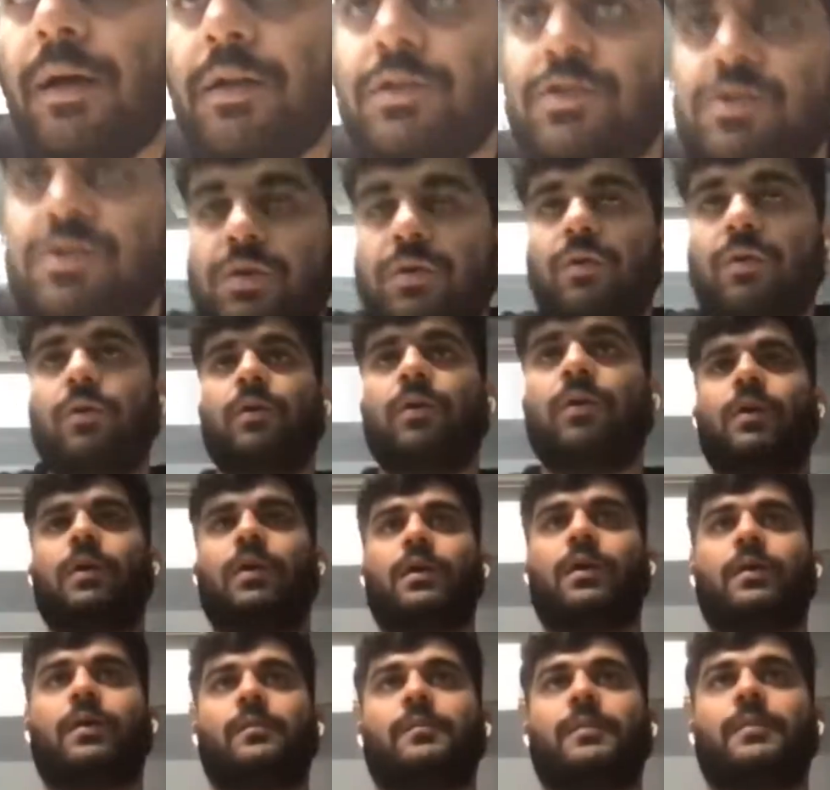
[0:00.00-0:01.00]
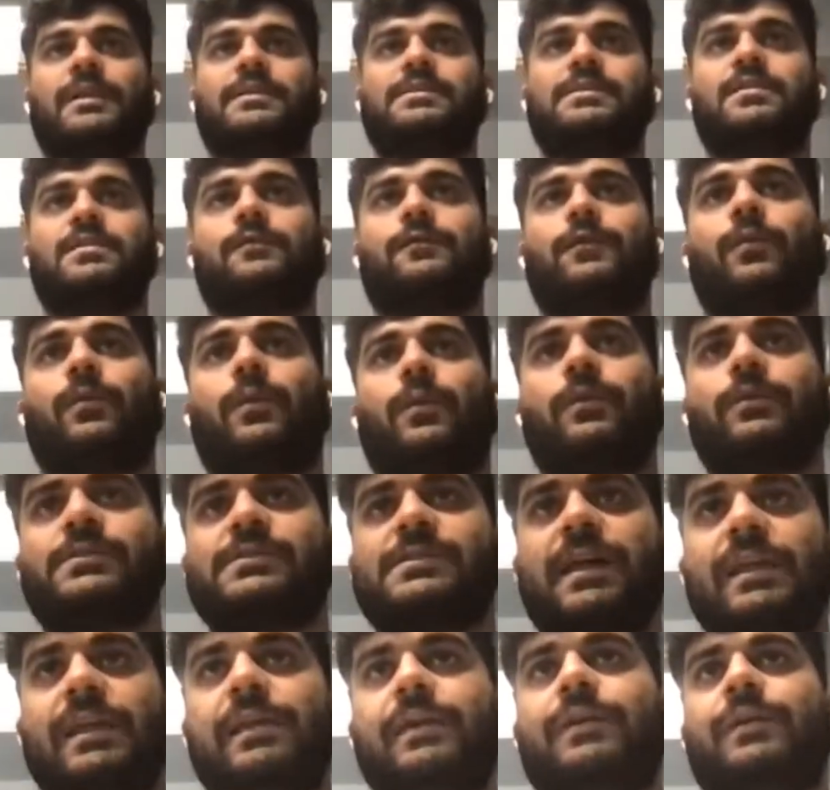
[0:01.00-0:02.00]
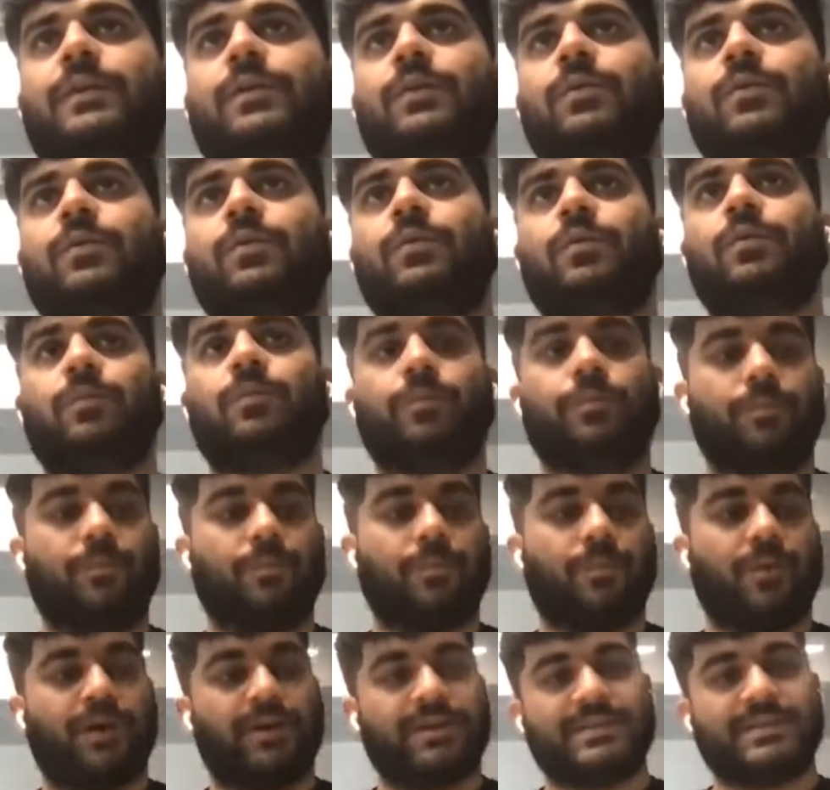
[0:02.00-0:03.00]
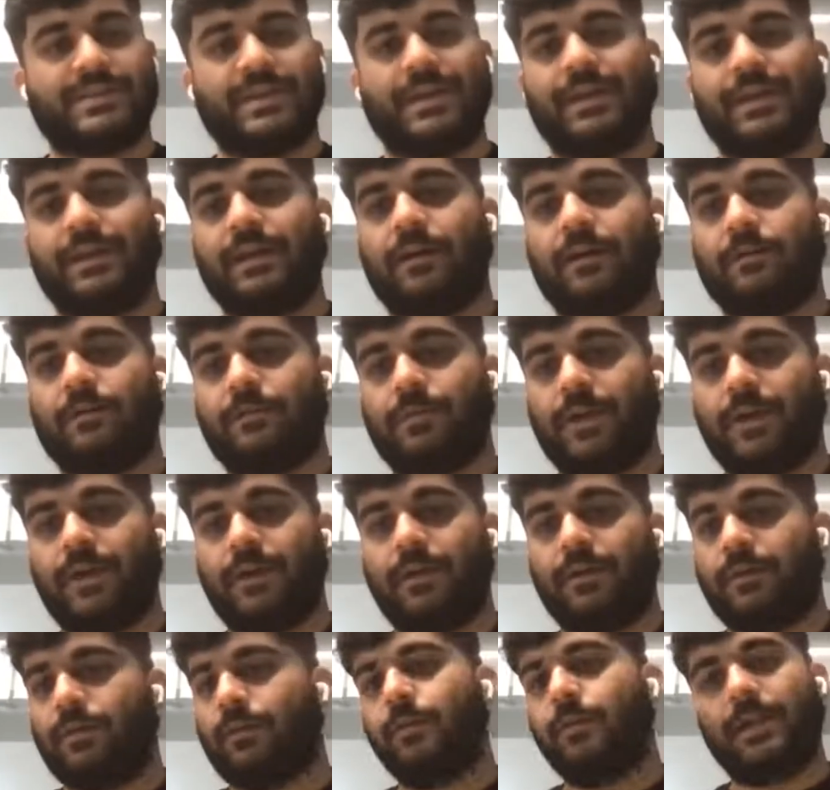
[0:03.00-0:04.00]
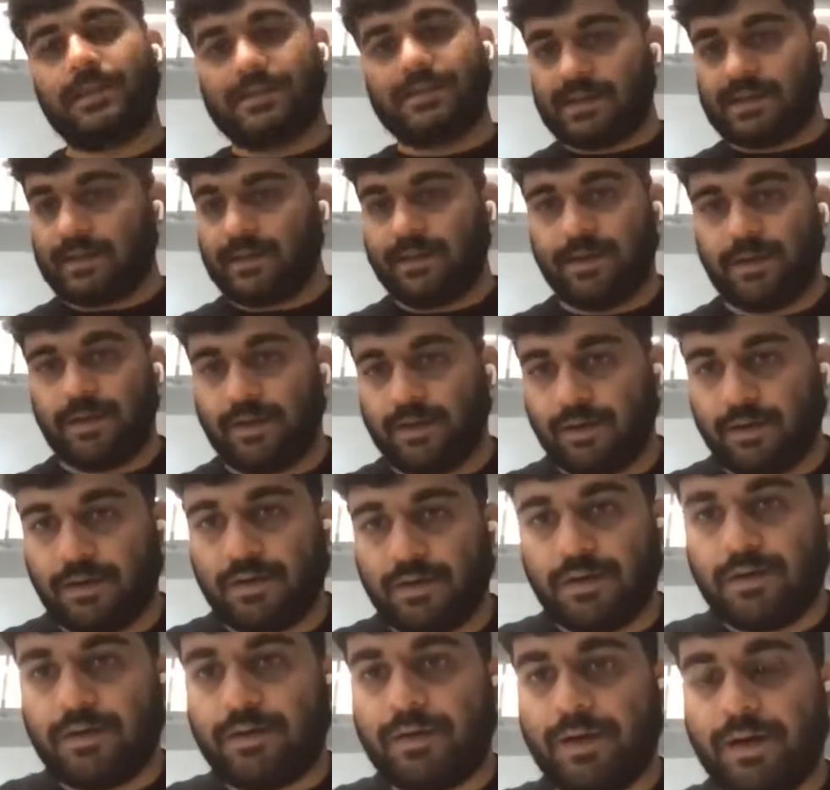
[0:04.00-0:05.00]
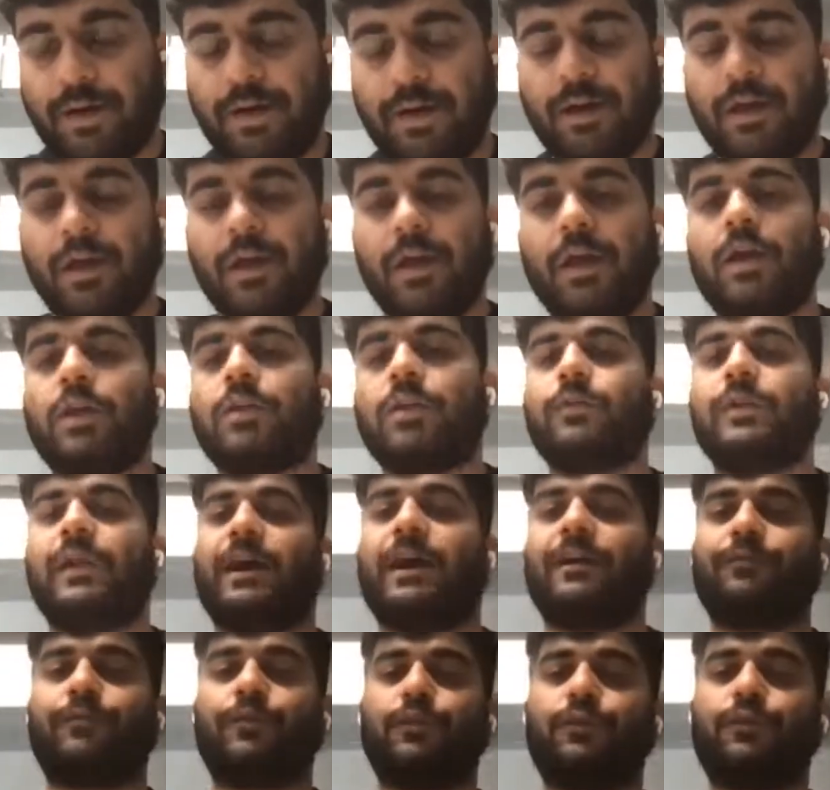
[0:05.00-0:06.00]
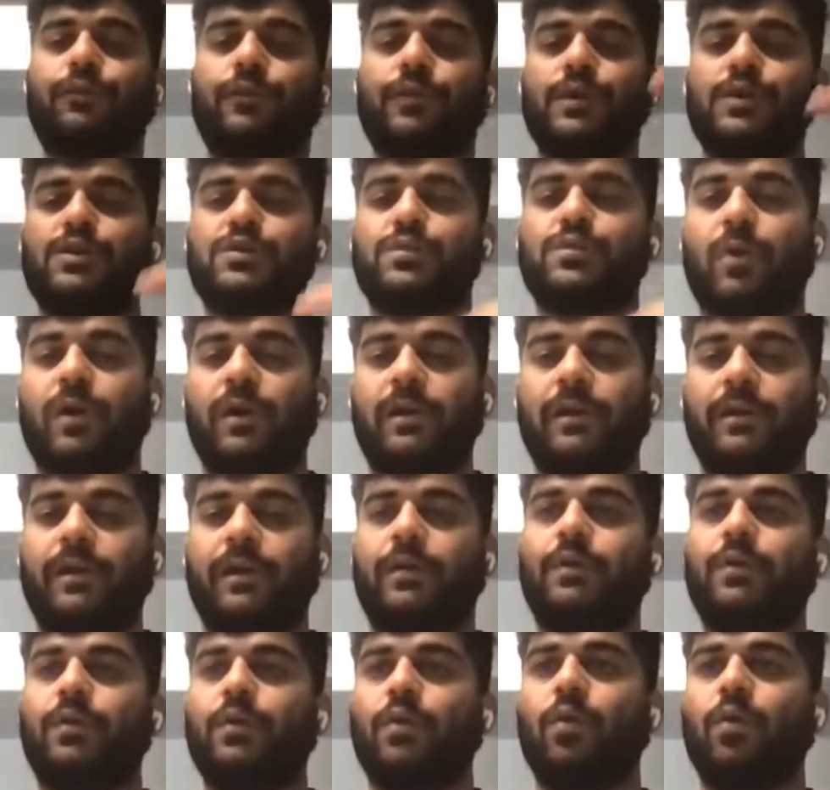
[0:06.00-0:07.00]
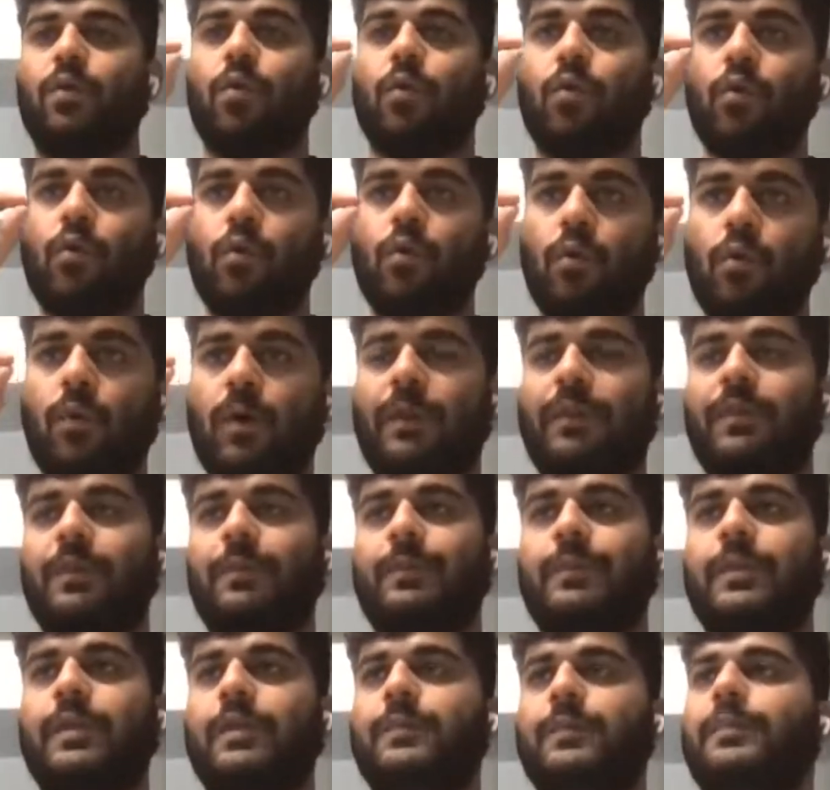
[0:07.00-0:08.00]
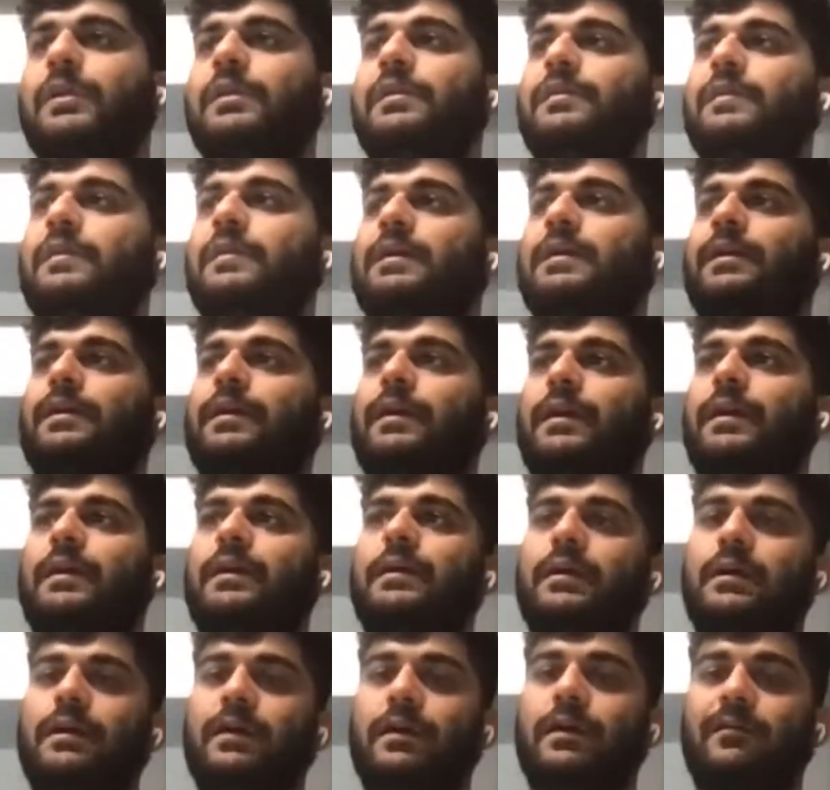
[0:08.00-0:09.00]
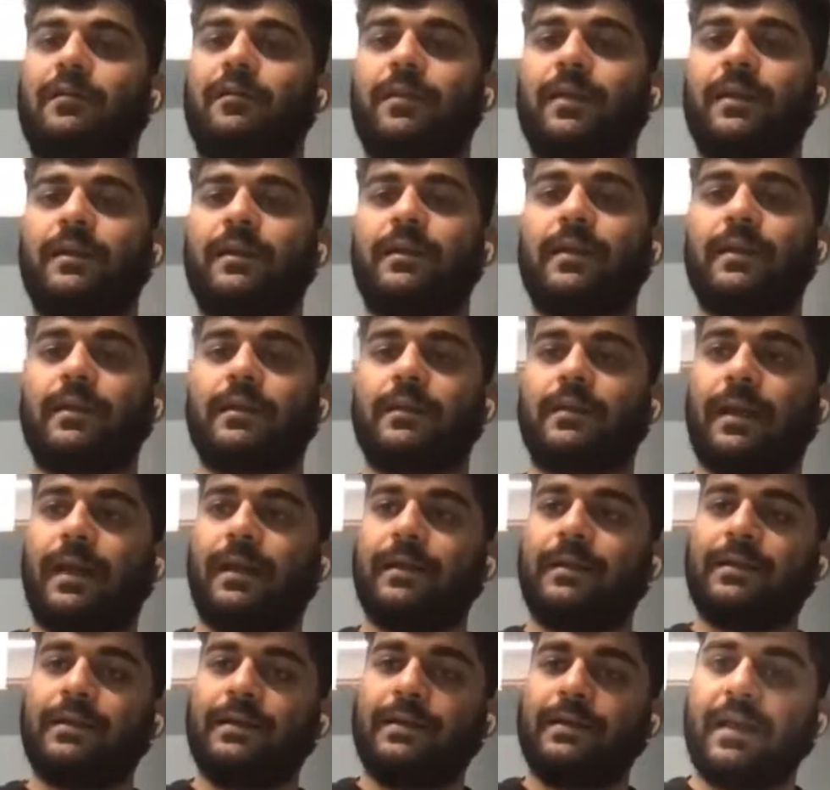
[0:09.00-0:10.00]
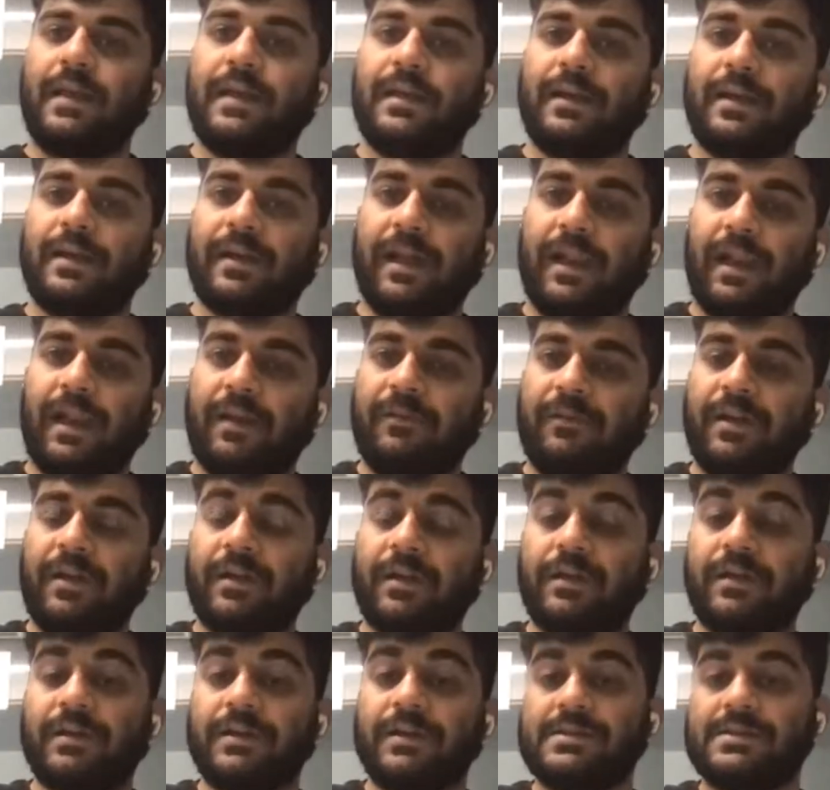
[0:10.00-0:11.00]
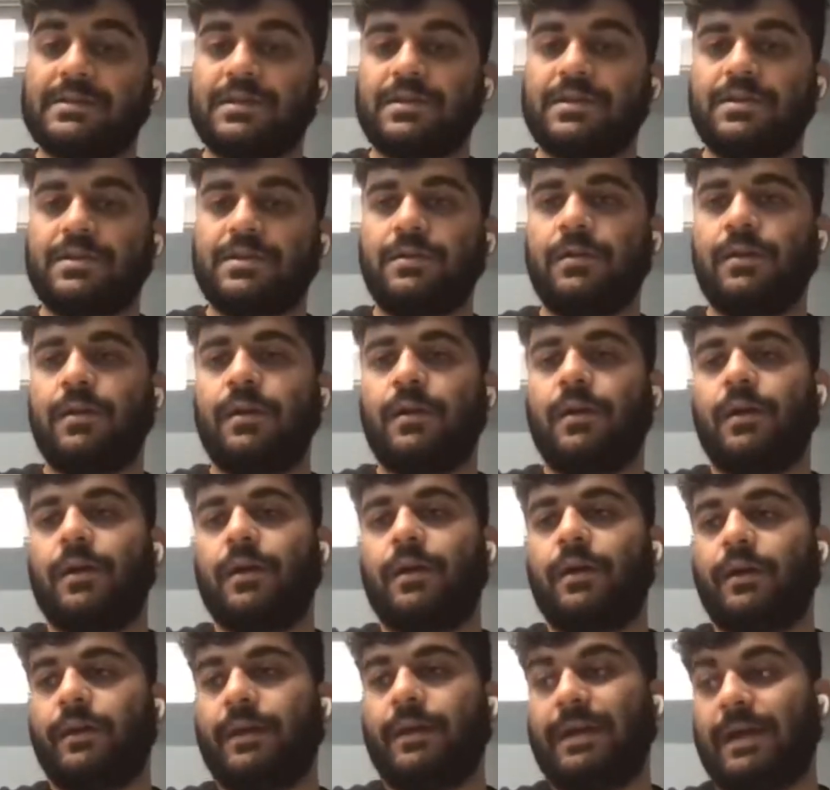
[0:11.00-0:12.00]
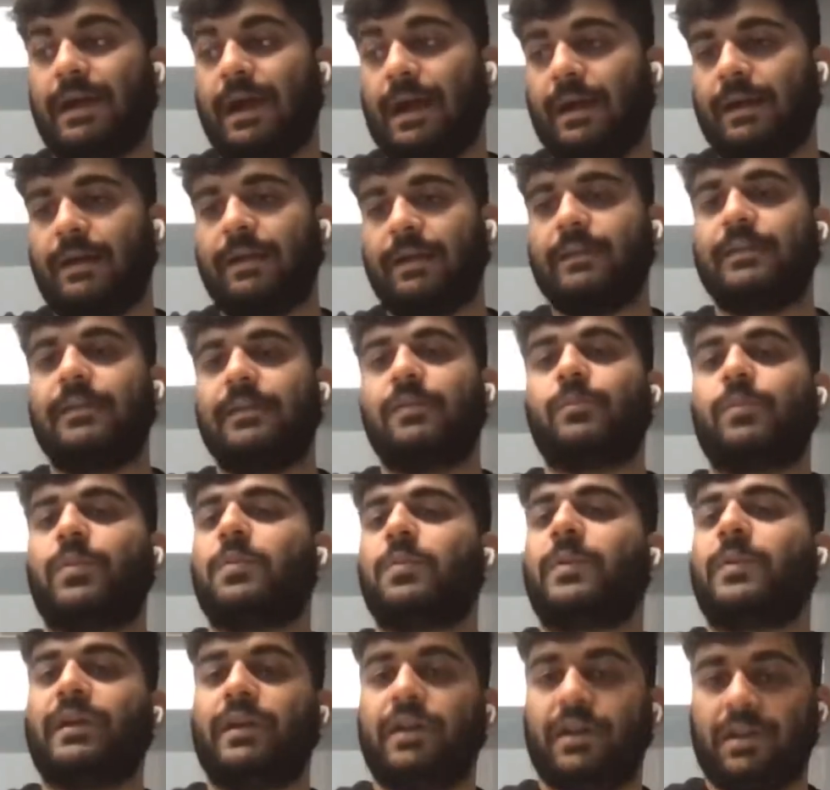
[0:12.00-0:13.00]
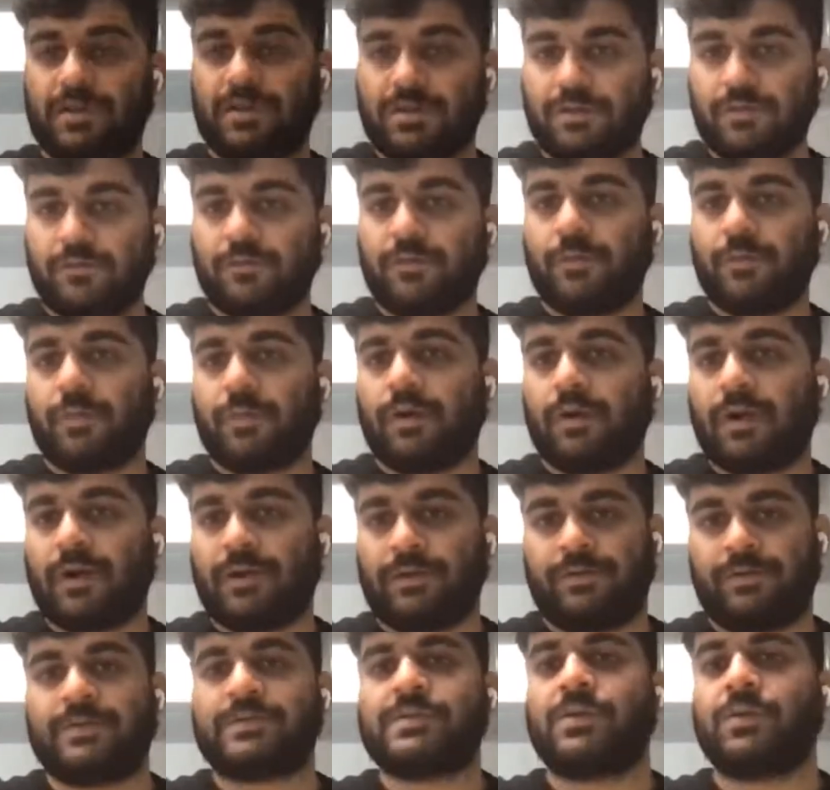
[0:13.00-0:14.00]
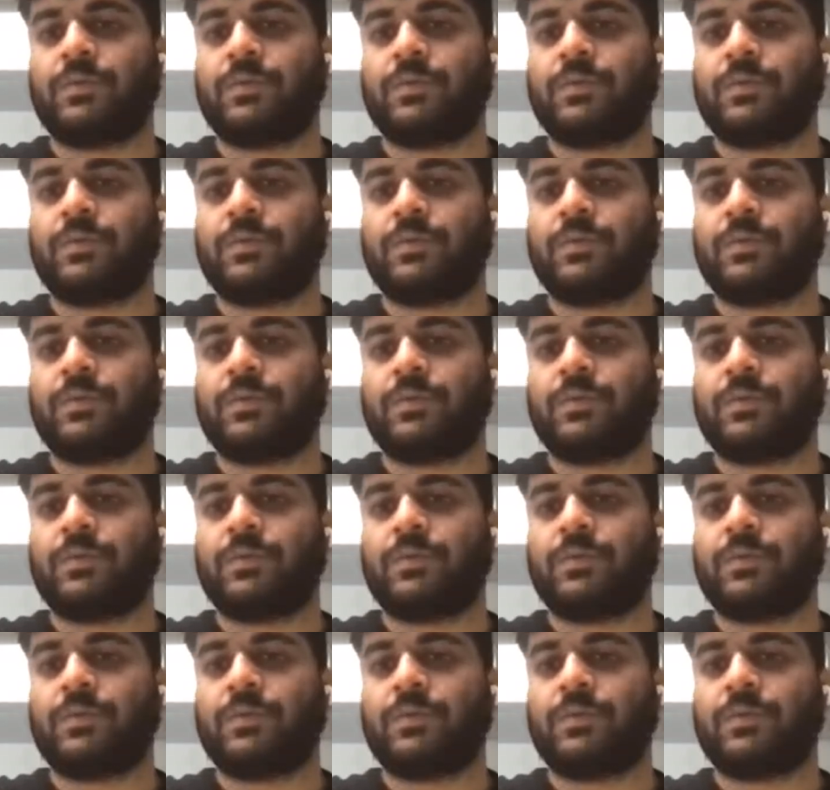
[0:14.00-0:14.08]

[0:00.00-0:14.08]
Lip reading: So let's say if you want to sell it to a state government, let's say Karnataka, right? You will have to first boil it down to who are the people in the Karnataka government that can take a relevant decision regarding the implementation of the product or